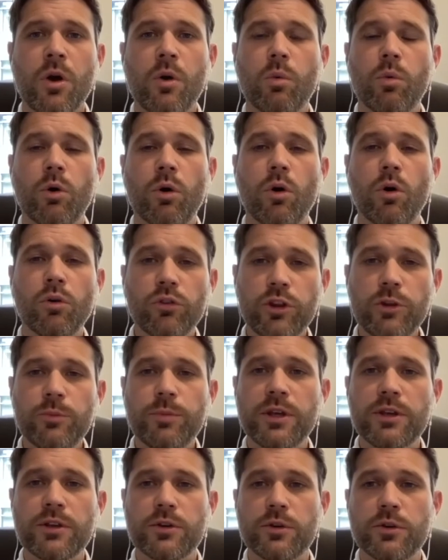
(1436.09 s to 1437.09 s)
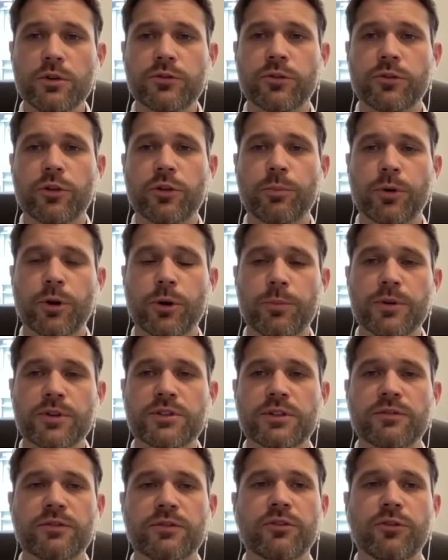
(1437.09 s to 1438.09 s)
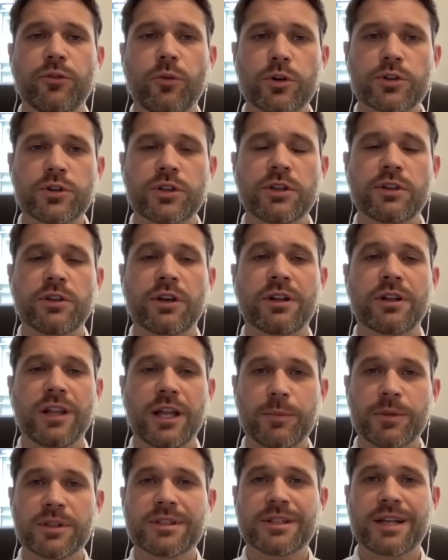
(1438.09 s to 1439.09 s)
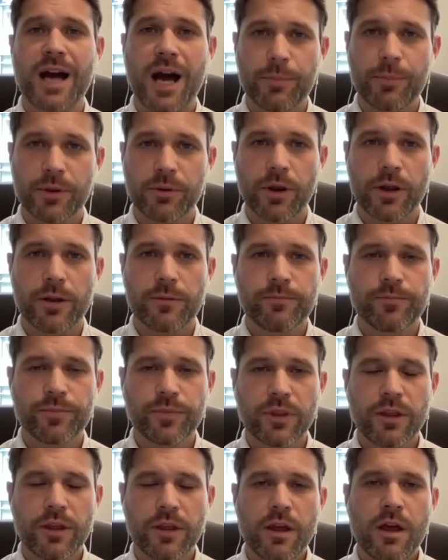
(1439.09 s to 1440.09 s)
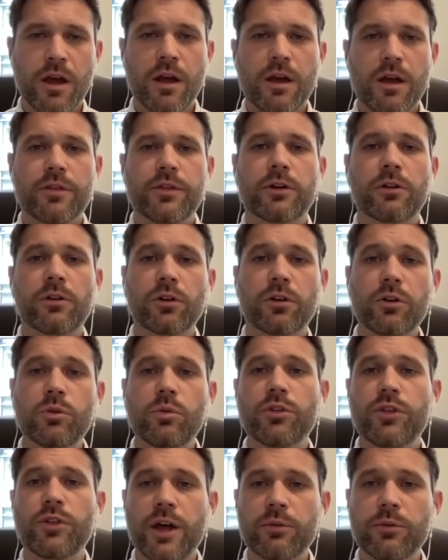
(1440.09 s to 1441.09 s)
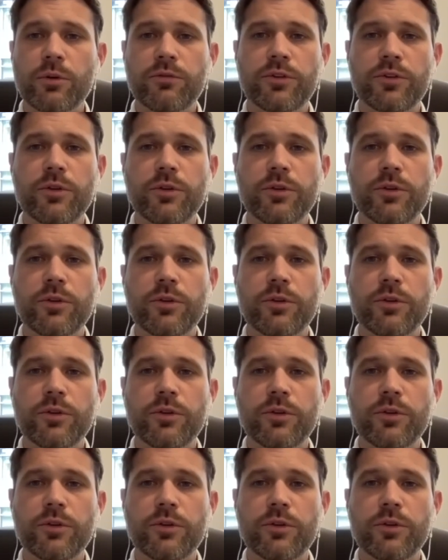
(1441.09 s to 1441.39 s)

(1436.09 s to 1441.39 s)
will only be used for the purpose of enforcing the claimant's copyright. The clerk will then review the